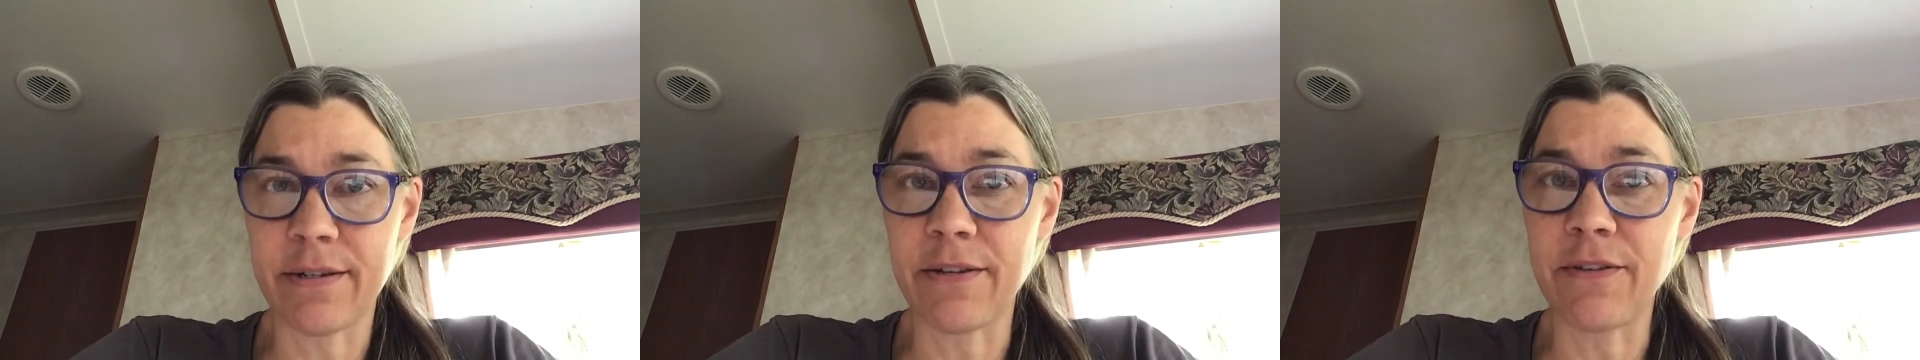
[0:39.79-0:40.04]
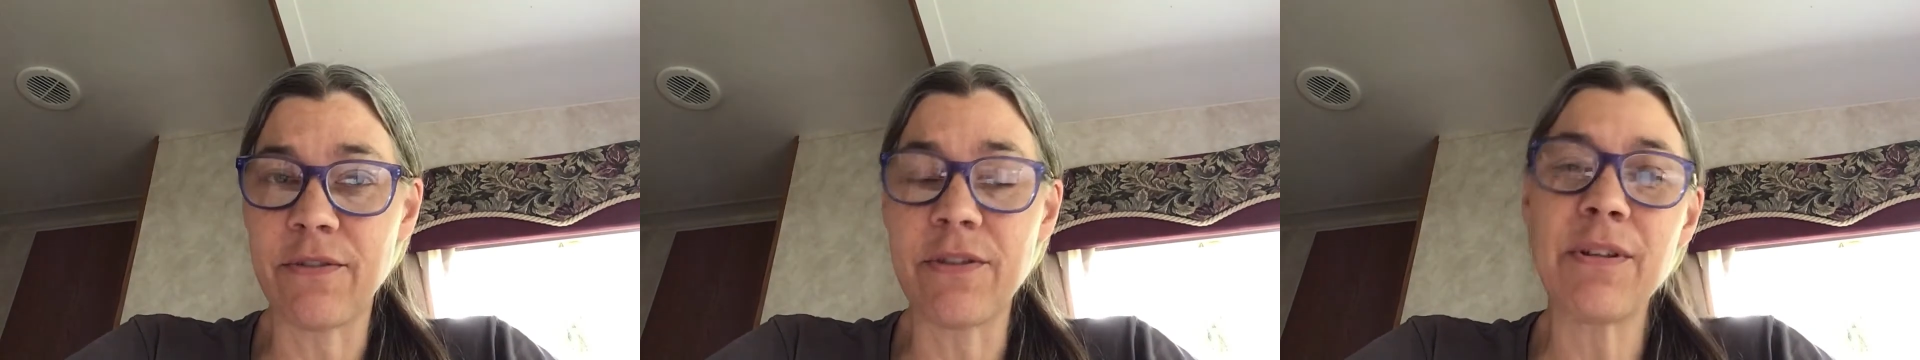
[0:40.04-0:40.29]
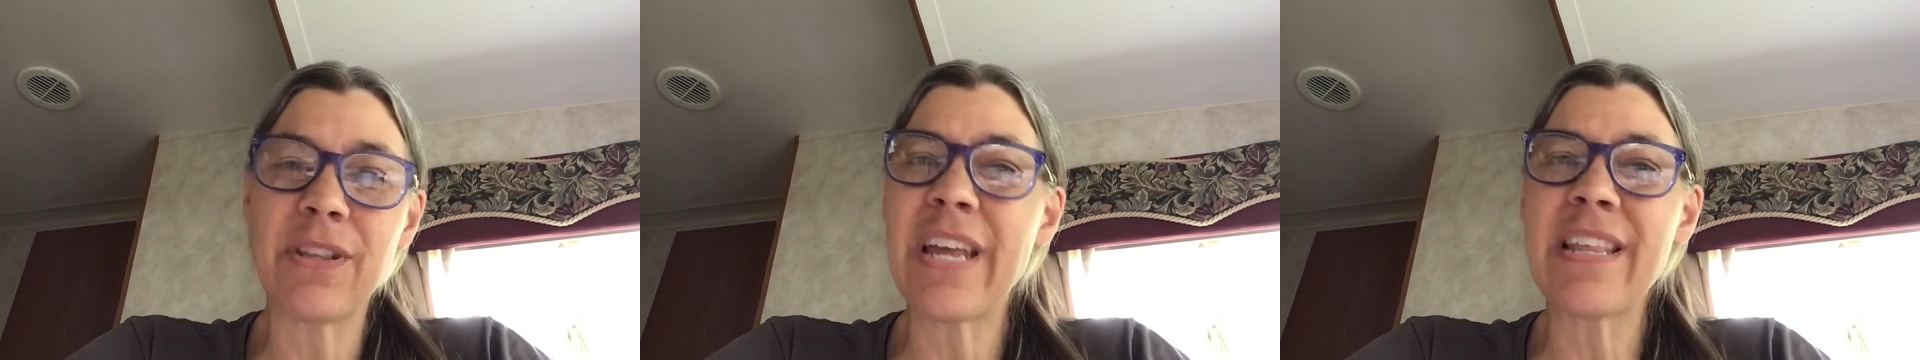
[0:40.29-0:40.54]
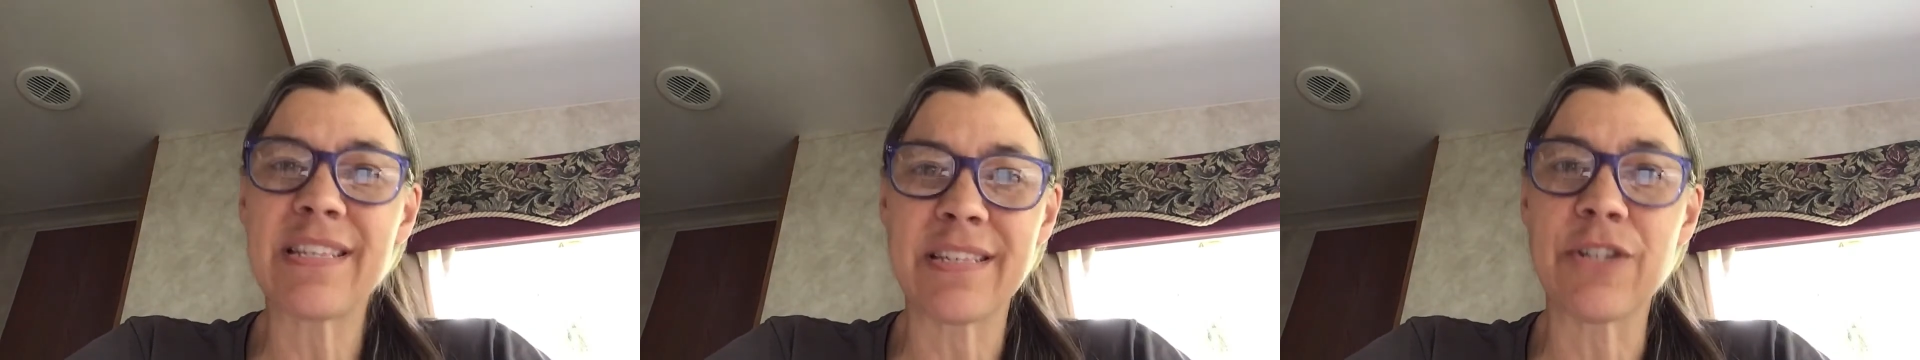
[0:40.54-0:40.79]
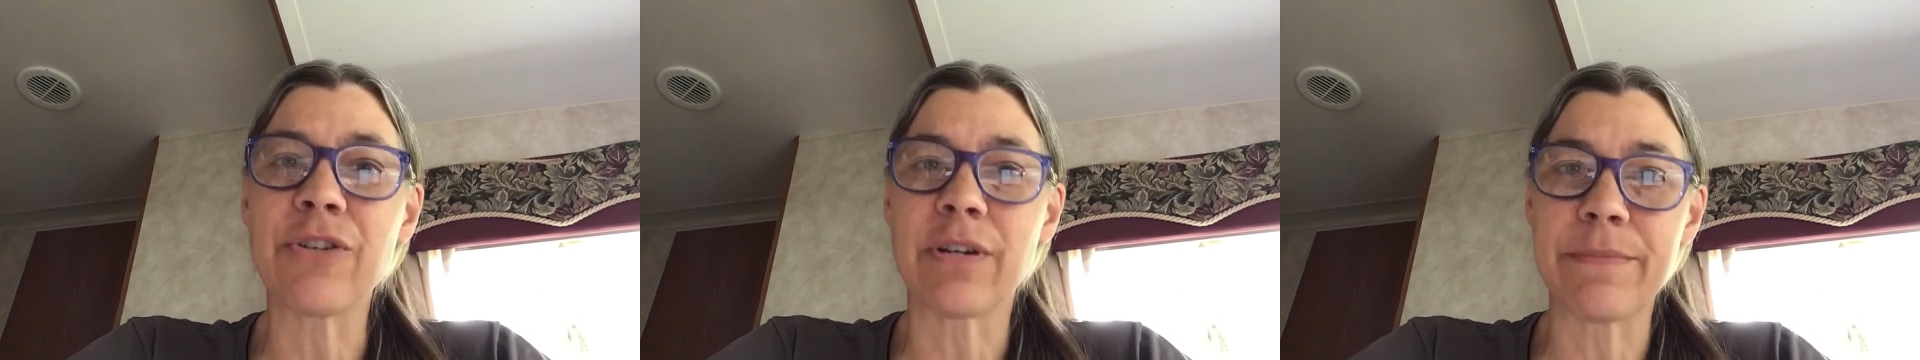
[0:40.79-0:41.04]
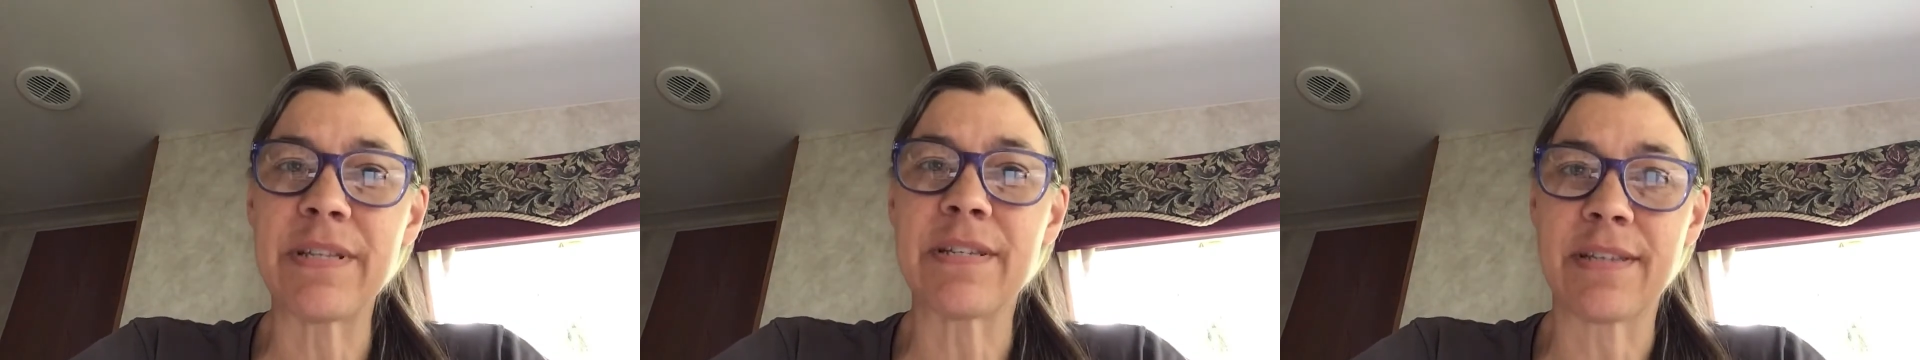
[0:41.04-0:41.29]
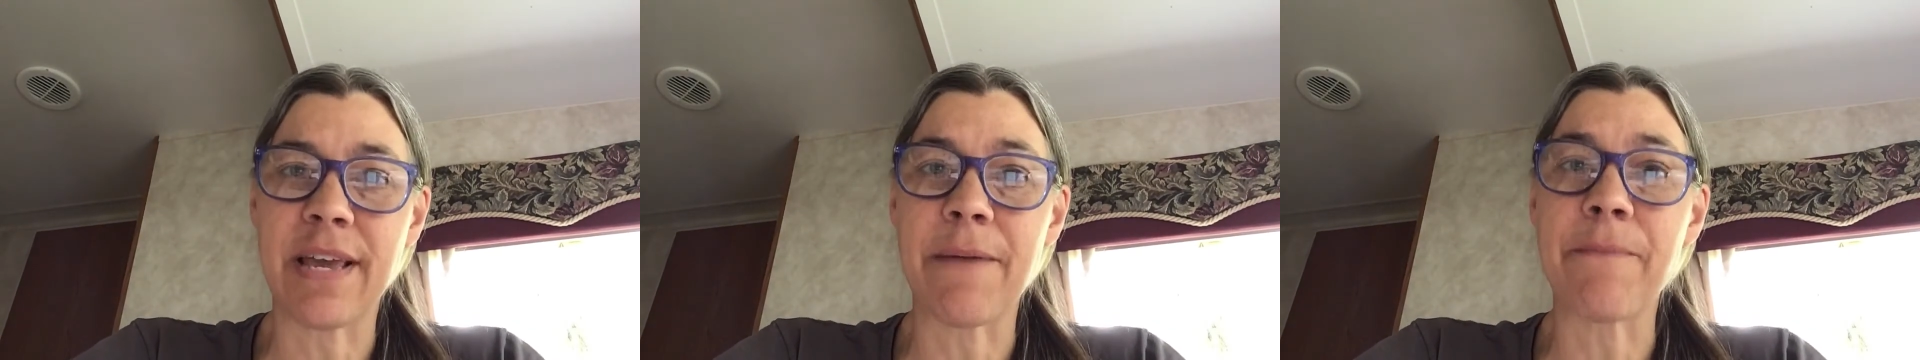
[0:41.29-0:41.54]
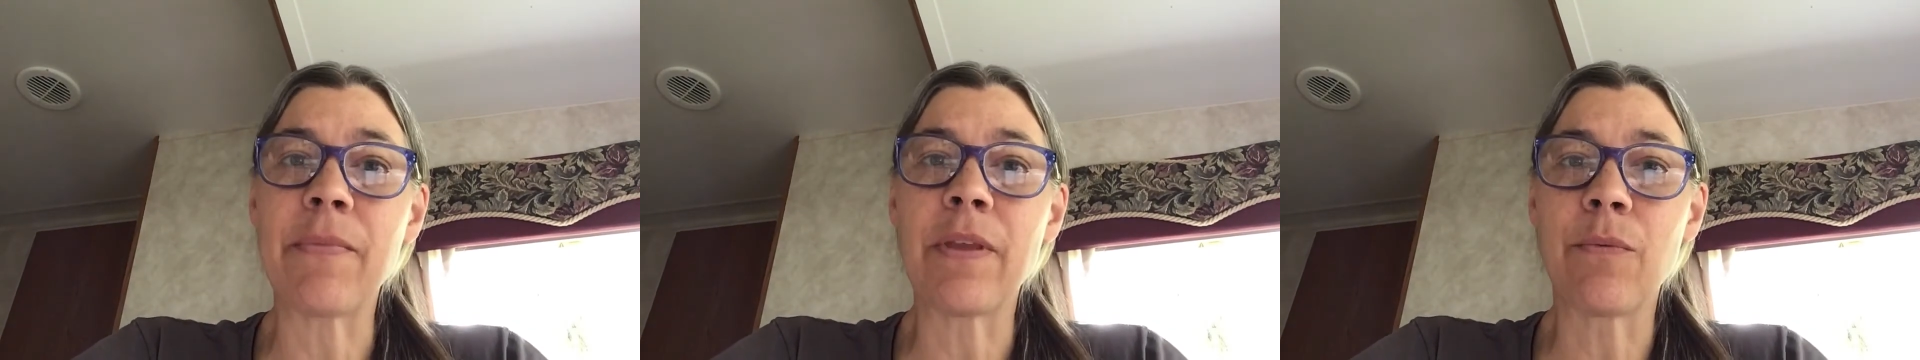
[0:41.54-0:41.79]
a lot of these lists are going to be the
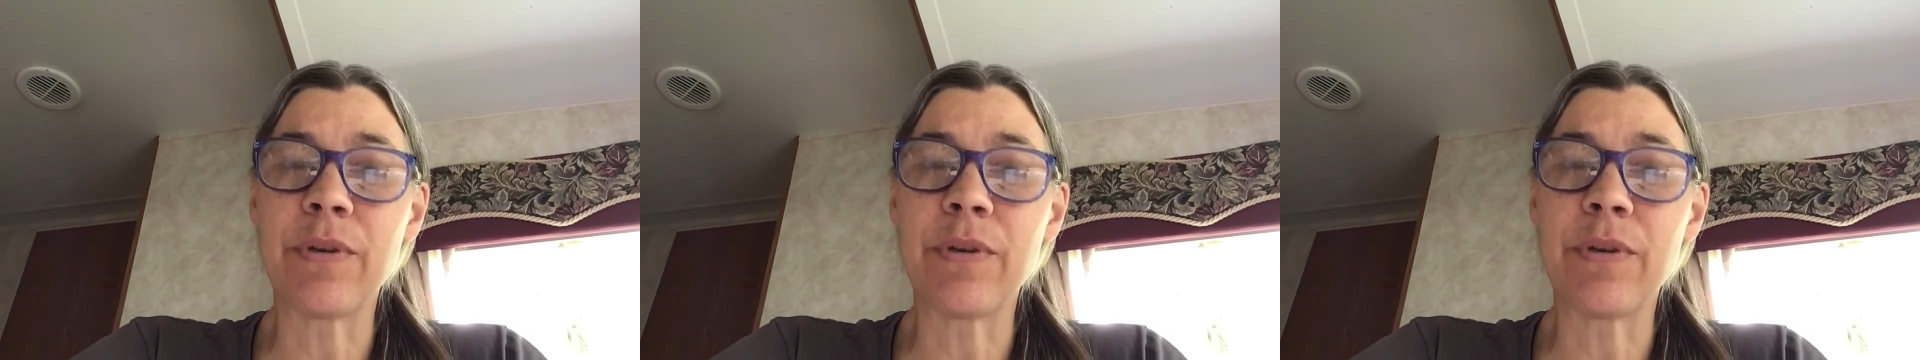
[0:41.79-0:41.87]
same